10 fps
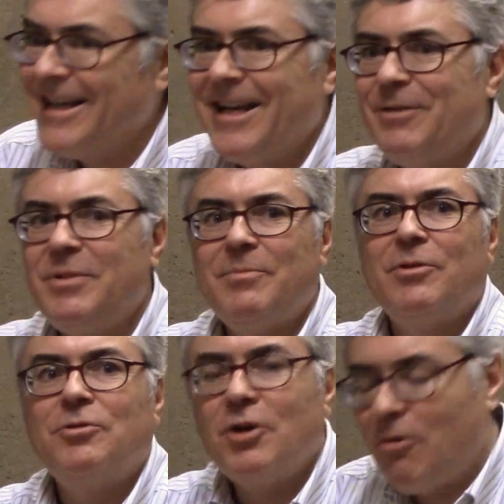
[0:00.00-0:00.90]
And people
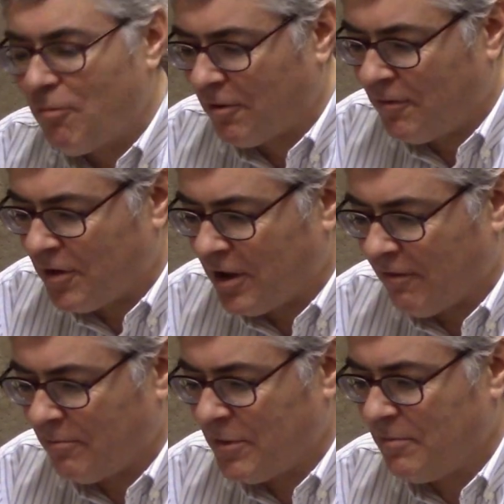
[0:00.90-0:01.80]
who don't work for the
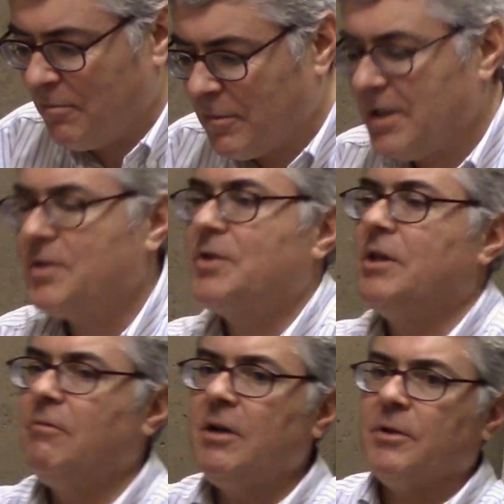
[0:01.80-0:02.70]
government can say,
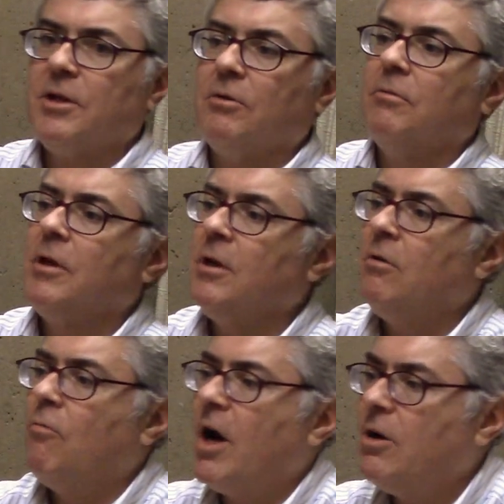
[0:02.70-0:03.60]
wait a minute,
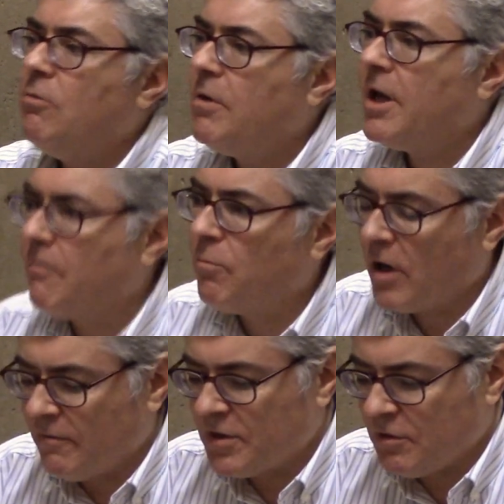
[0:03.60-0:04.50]
why don't we have
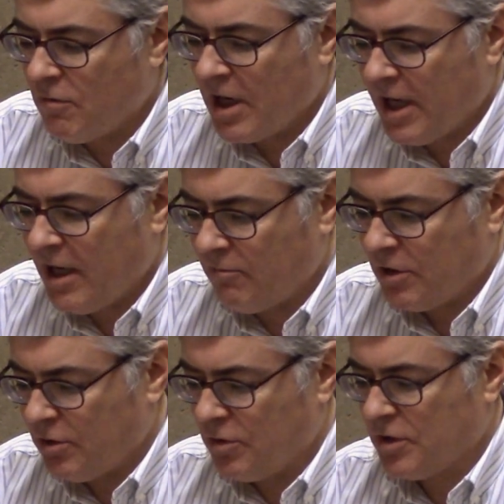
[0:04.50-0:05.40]
privacy? Why can't we
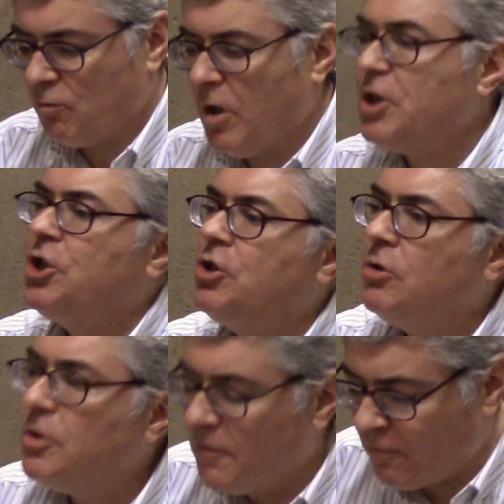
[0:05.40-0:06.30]
do this? What
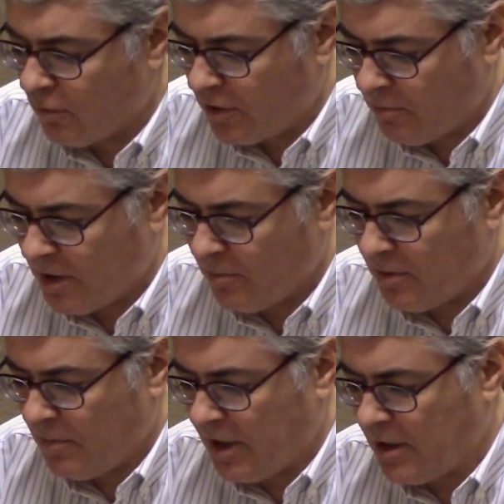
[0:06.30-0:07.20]
should the Fourth Amendment
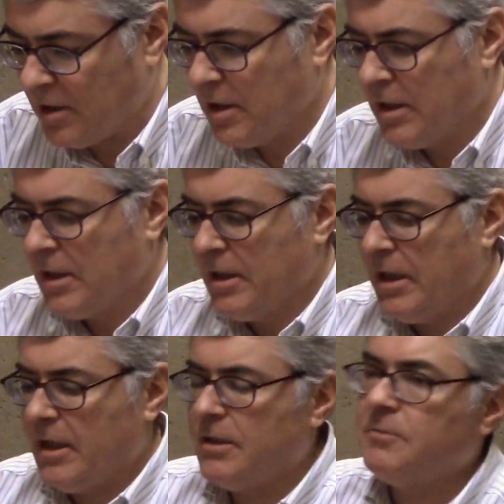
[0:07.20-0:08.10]
mean?
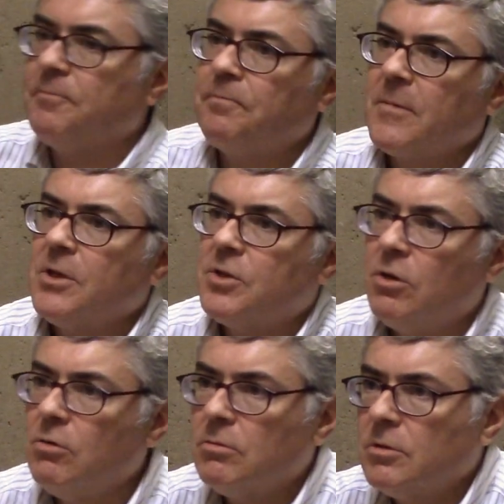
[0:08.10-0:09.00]
And
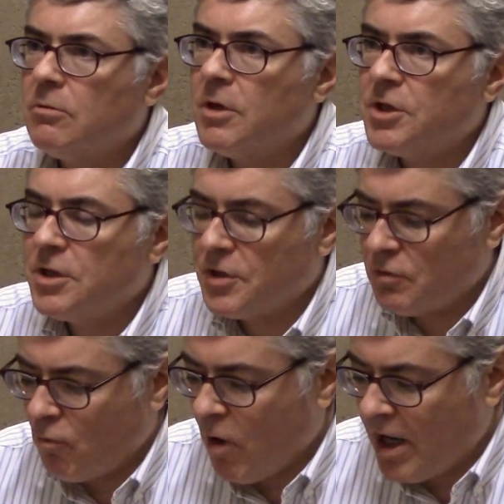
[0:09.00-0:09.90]
so the question is,
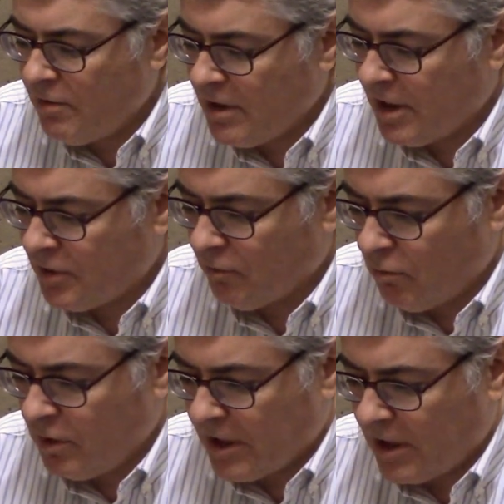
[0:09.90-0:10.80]
why do we let the
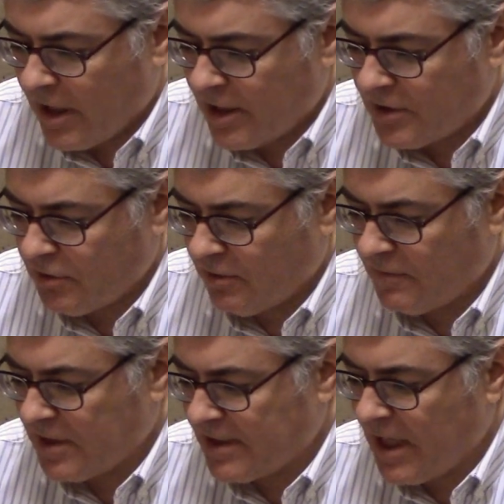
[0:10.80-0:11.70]
ruling class sort of
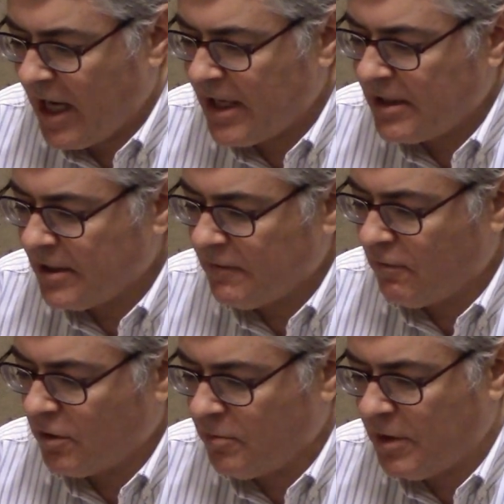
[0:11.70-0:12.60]
decide that the
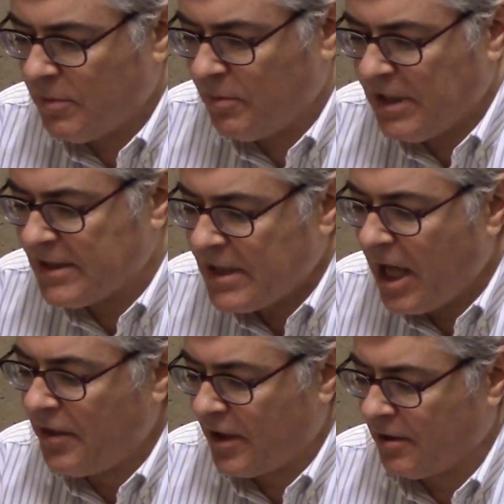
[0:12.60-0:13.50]
Fourth Amendment means
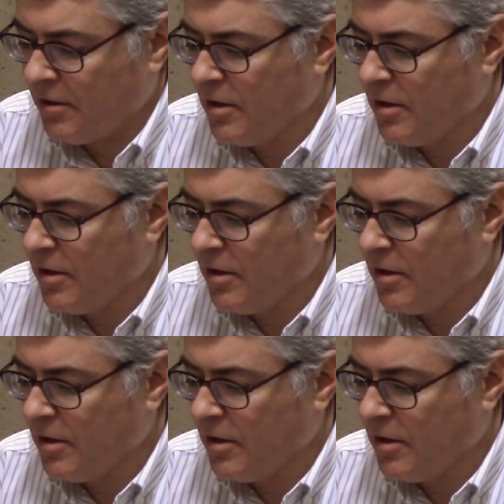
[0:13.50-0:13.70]
nothing?